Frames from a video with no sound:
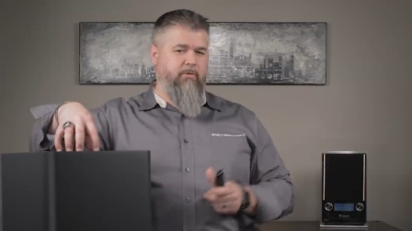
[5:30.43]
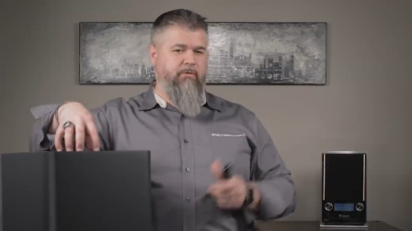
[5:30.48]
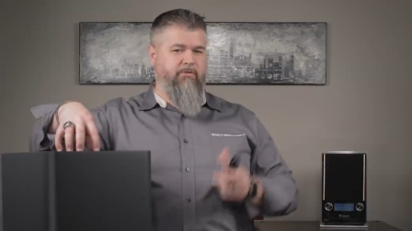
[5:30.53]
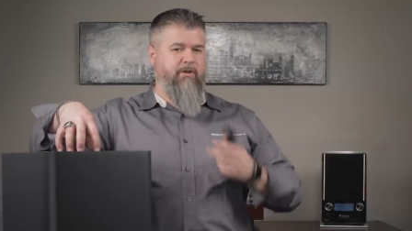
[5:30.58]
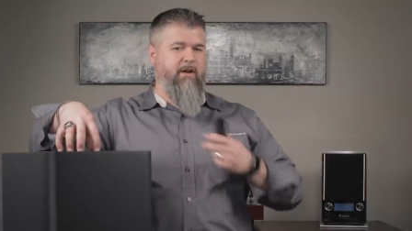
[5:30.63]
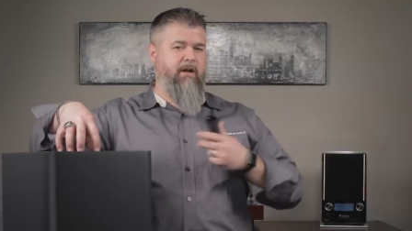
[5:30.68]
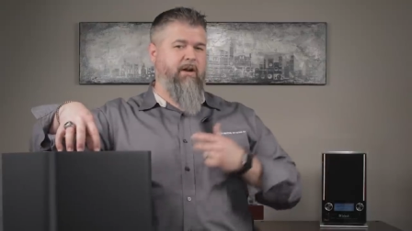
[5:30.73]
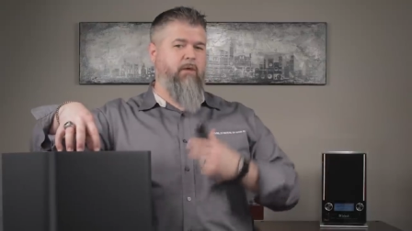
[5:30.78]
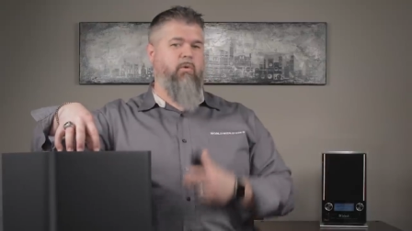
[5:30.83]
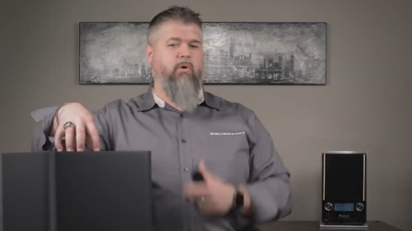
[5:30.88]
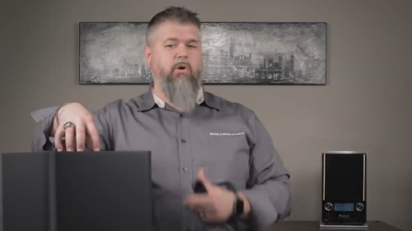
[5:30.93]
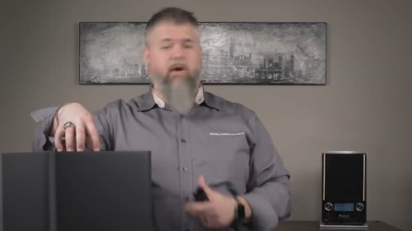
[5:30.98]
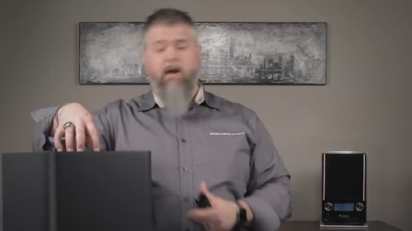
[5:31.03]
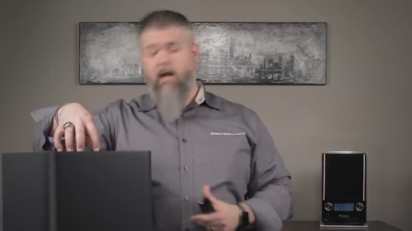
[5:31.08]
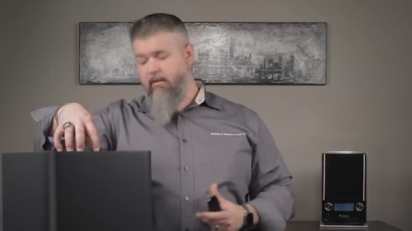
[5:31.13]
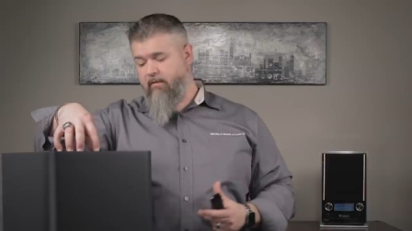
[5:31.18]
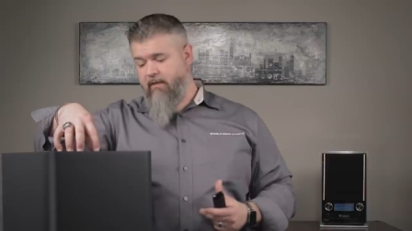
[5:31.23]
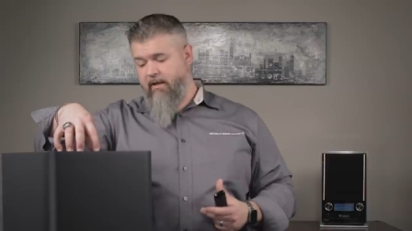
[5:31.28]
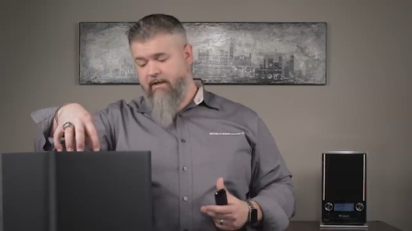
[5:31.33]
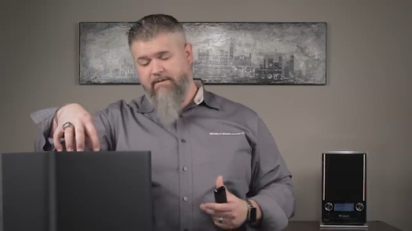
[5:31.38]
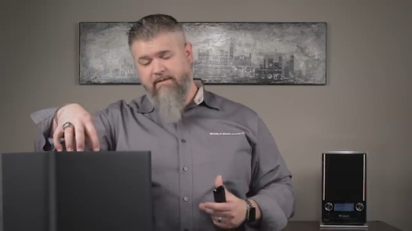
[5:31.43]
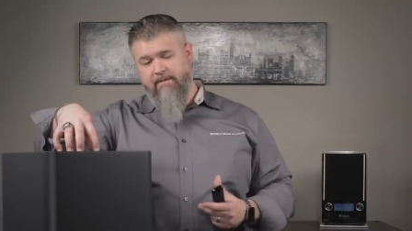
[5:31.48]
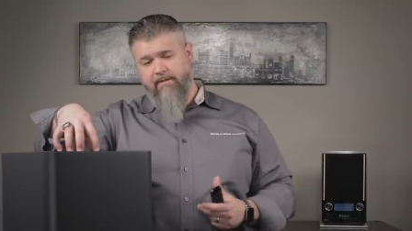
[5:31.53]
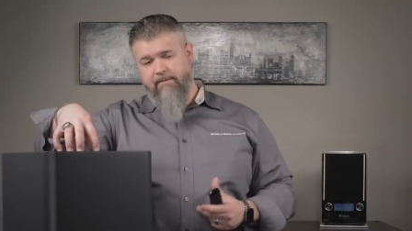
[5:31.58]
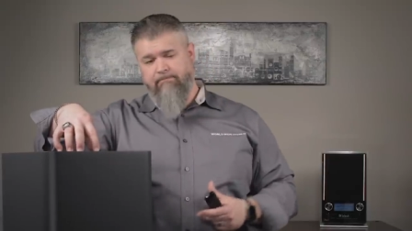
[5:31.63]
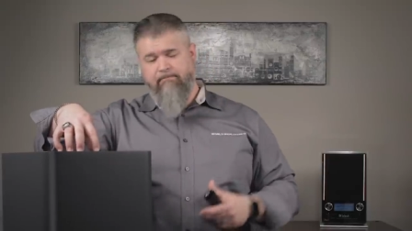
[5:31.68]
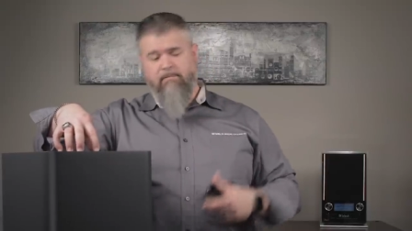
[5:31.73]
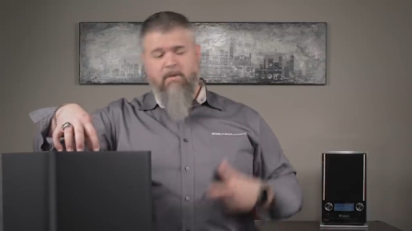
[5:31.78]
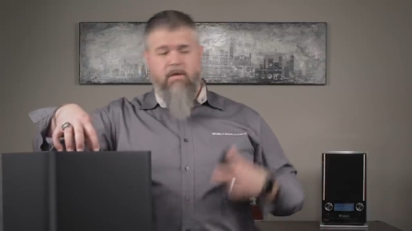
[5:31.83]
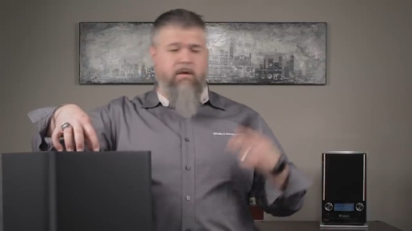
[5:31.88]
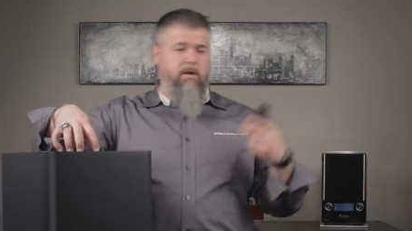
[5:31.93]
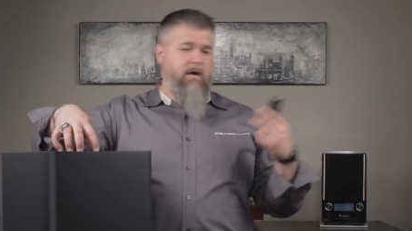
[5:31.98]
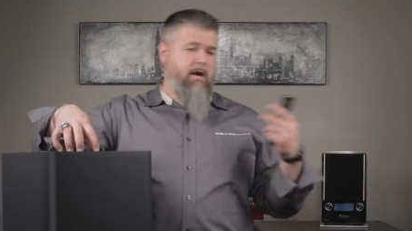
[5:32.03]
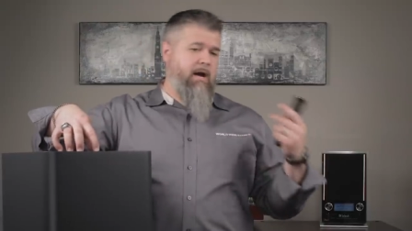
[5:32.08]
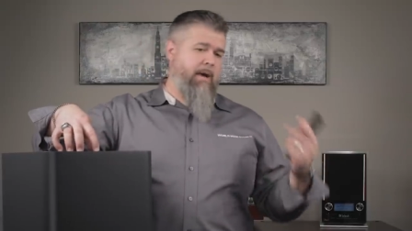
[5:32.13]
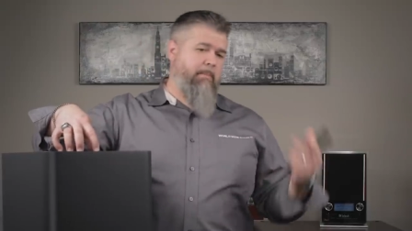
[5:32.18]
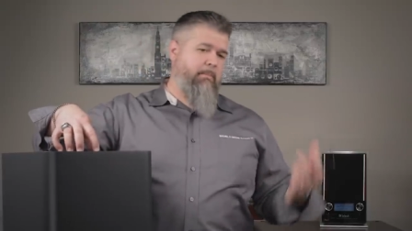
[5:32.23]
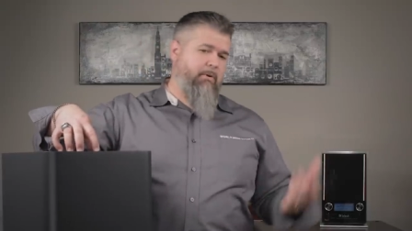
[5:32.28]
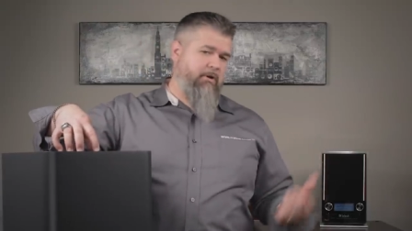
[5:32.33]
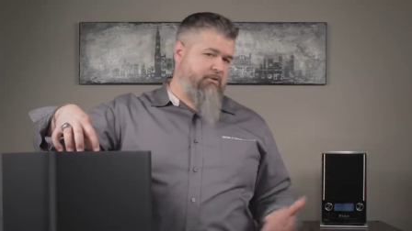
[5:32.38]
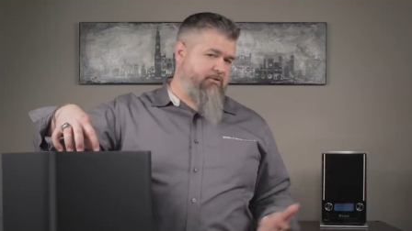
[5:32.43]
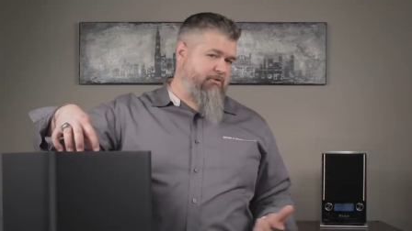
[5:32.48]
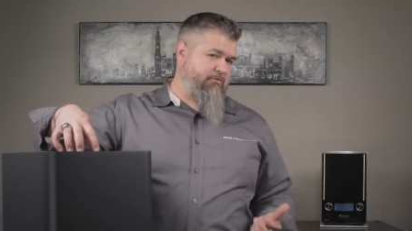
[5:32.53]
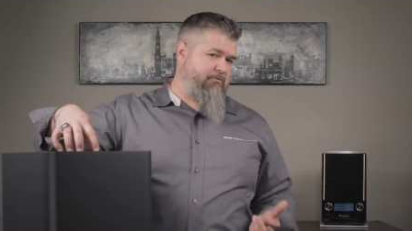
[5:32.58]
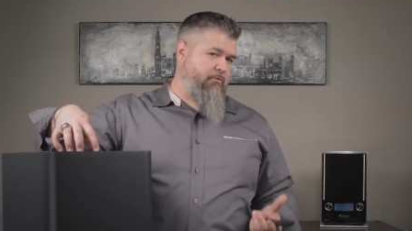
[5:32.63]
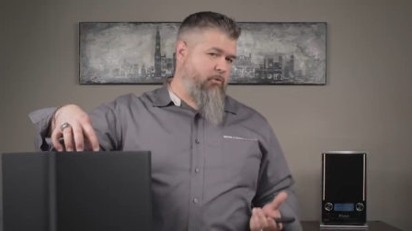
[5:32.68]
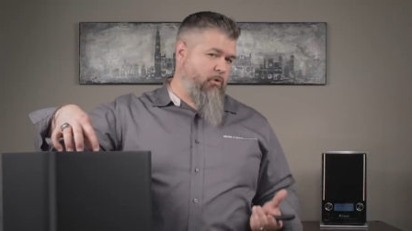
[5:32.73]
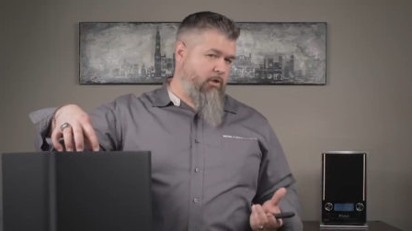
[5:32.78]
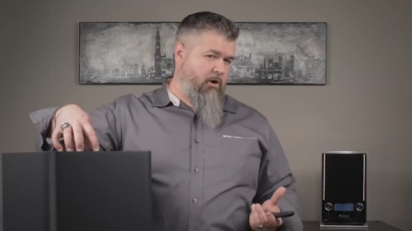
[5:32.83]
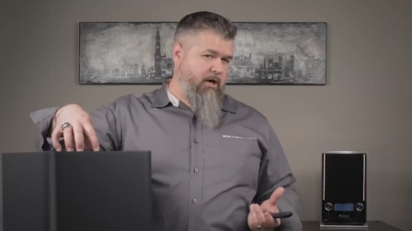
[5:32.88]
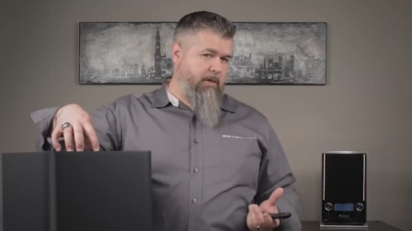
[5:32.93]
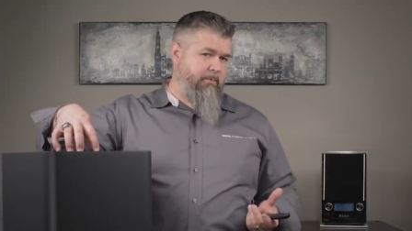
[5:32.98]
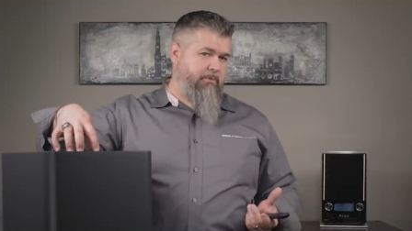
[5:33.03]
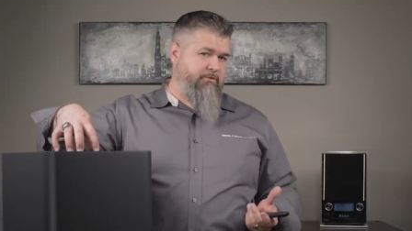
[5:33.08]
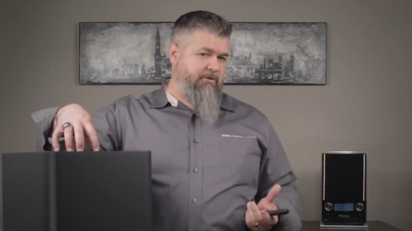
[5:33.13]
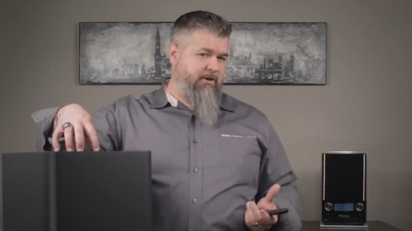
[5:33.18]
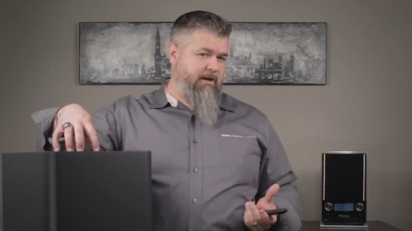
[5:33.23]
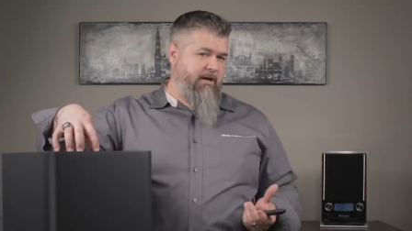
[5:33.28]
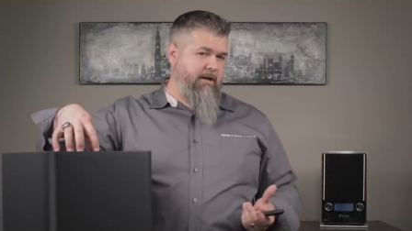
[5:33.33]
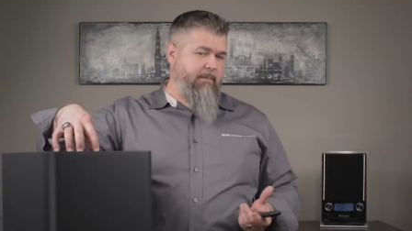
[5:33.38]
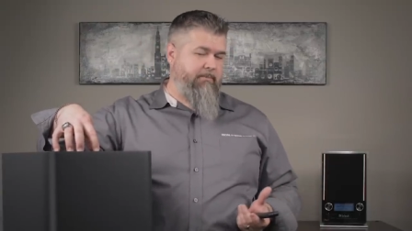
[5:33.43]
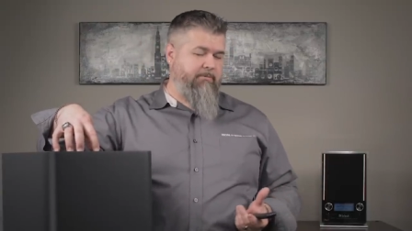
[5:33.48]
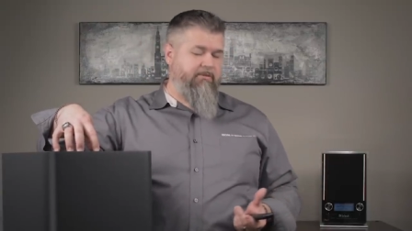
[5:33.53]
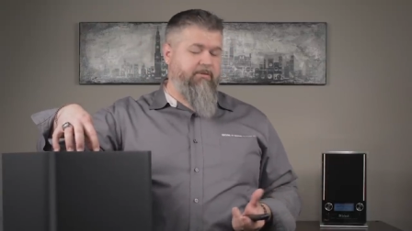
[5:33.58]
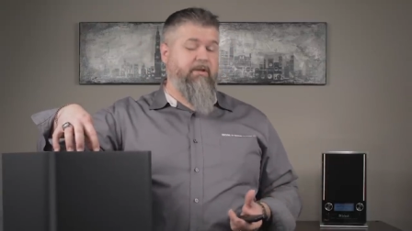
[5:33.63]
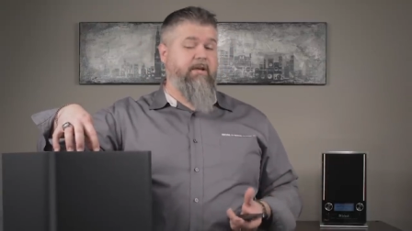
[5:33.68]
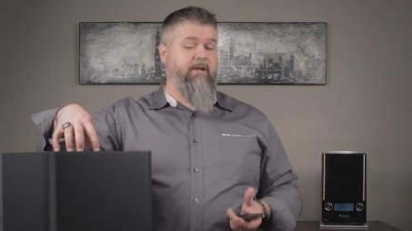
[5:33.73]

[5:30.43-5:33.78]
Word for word: was kind of where I liked it. I put it to four a couple times